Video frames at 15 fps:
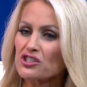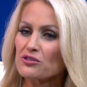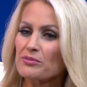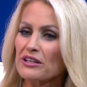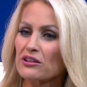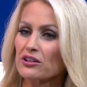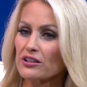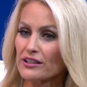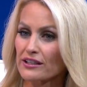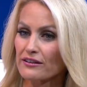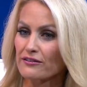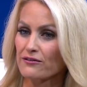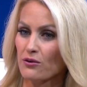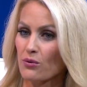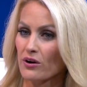you be
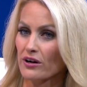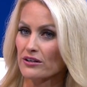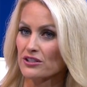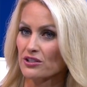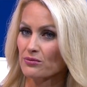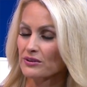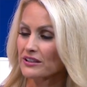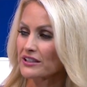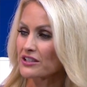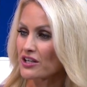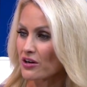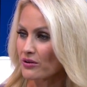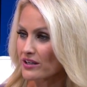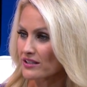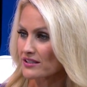looking for to really
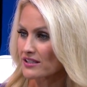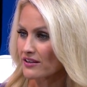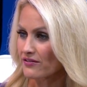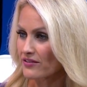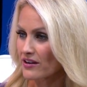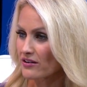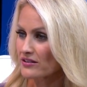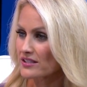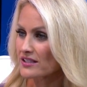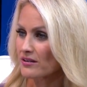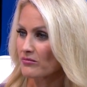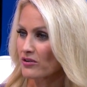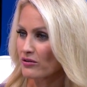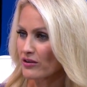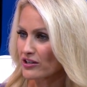notice if there's
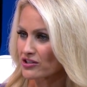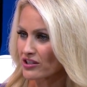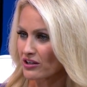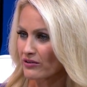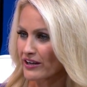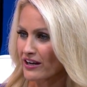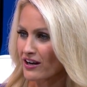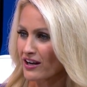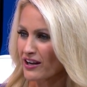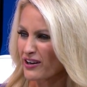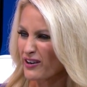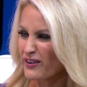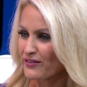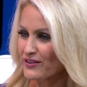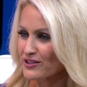some regression going
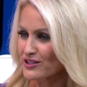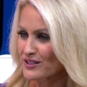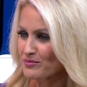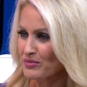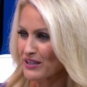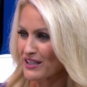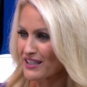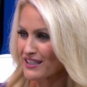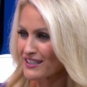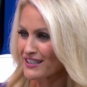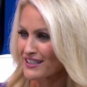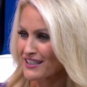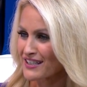on, or if they're just being